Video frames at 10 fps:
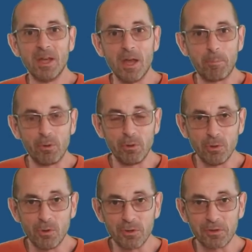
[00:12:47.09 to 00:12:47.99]
a
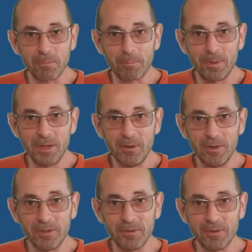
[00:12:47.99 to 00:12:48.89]
prolonged
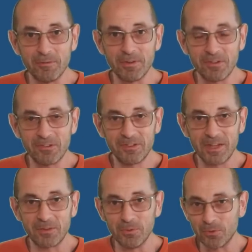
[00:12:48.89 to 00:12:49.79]
period of
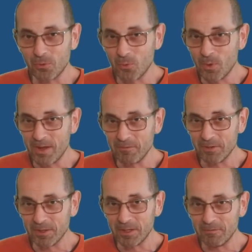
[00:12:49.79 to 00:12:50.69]
settled
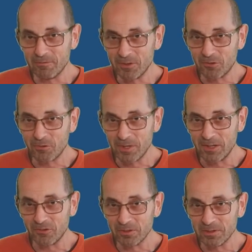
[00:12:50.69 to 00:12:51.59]
weather at this
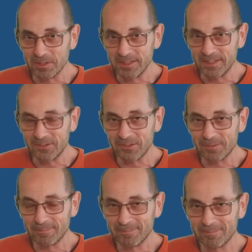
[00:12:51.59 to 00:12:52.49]
range at least.
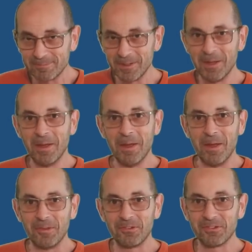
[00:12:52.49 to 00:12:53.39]

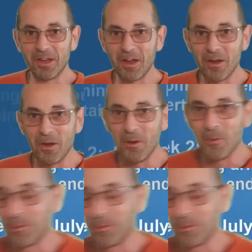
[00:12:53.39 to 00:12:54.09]
So